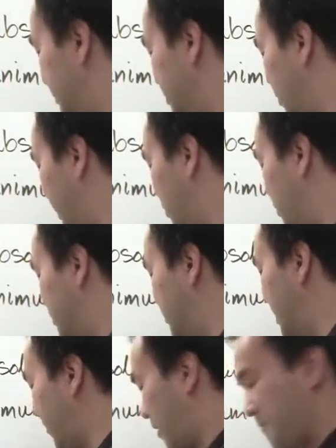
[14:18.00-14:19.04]
to equal
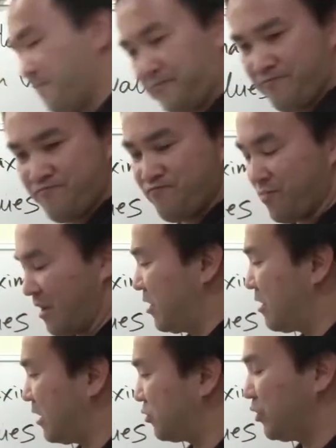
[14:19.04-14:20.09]
0,
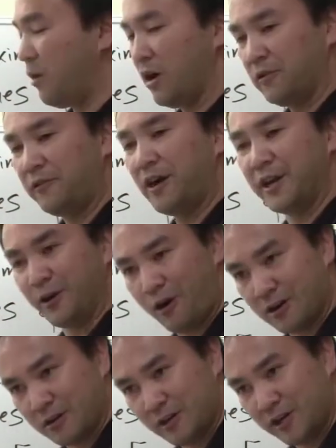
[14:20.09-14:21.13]
because we want to find all
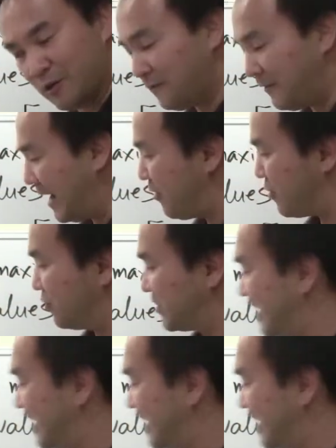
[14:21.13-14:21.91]
the critical values.